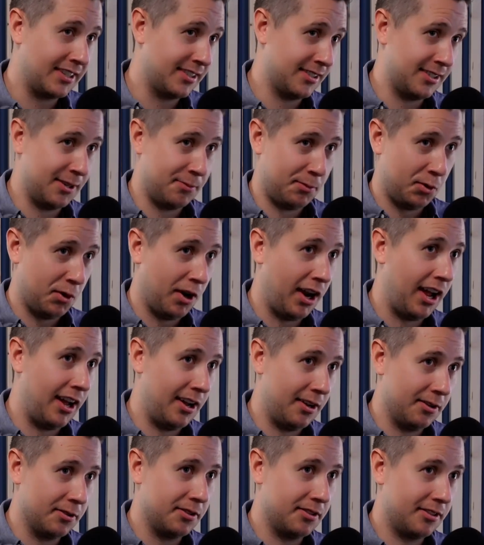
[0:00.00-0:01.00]
him
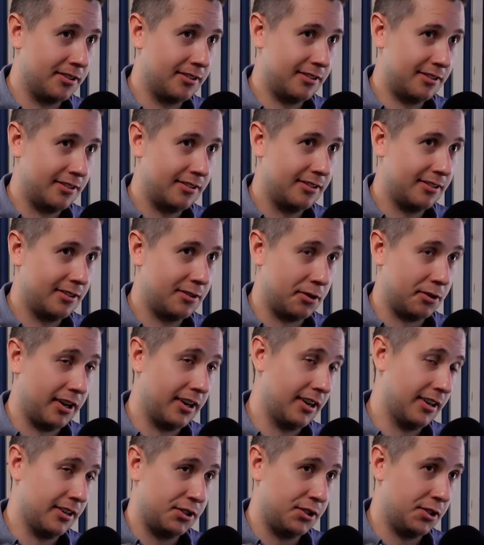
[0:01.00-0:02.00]
around, threatening
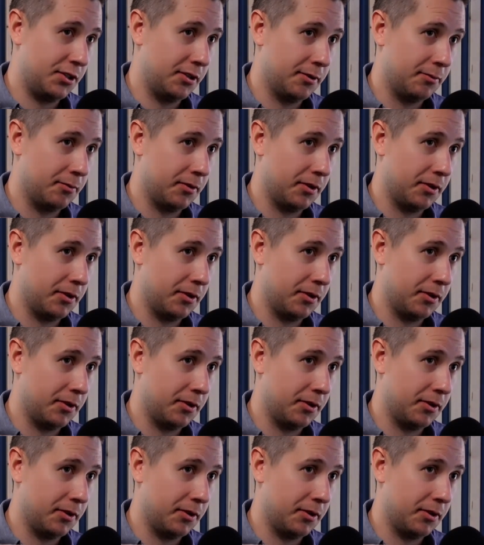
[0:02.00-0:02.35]
to shoot him with